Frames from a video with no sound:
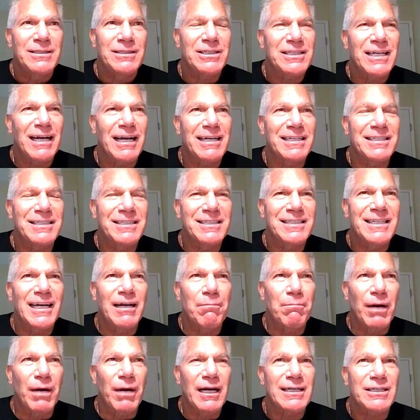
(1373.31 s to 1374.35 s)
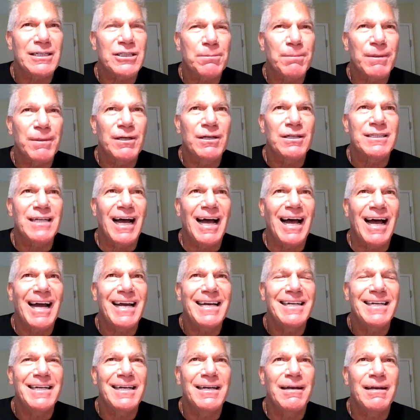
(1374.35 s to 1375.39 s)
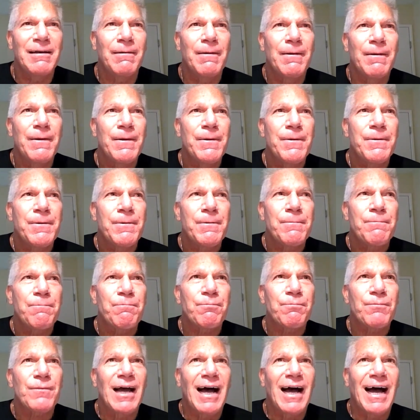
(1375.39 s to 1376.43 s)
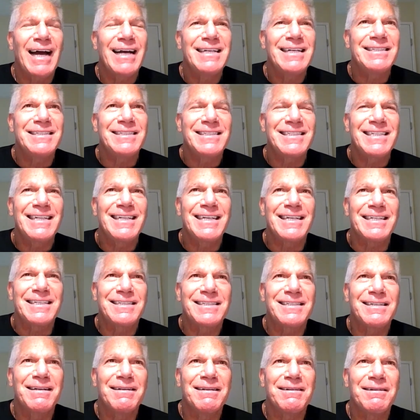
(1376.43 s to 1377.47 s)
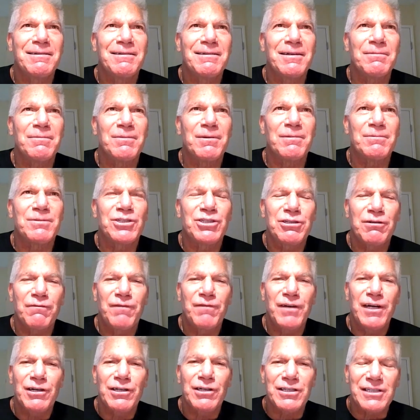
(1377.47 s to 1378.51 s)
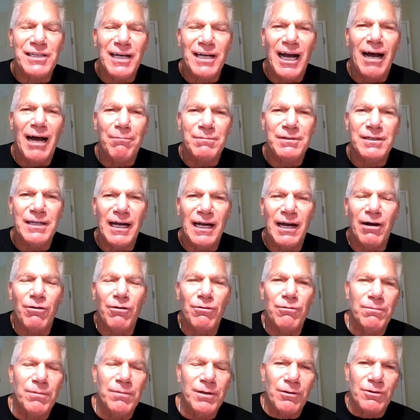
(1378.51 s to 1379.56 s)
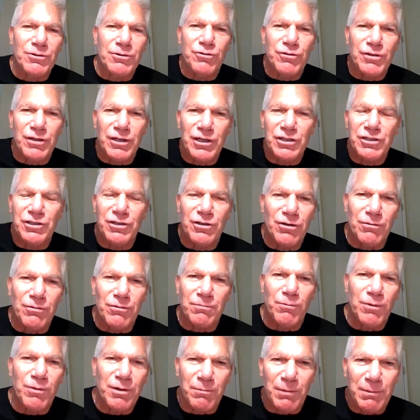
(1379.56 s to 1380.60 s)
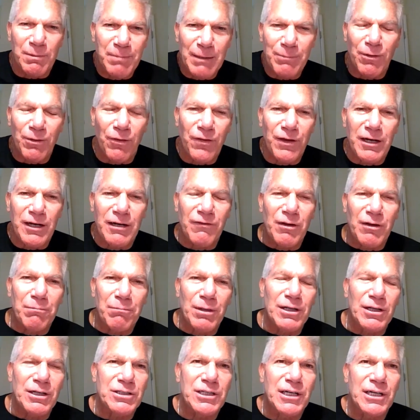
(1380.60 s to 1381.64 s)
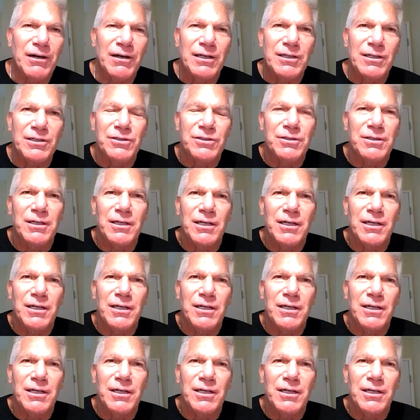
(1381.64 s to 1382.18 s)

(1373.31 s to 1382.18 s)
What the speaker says: I could say in my experience, I didn't see that the severe top-down, traditional, what people think of the military as,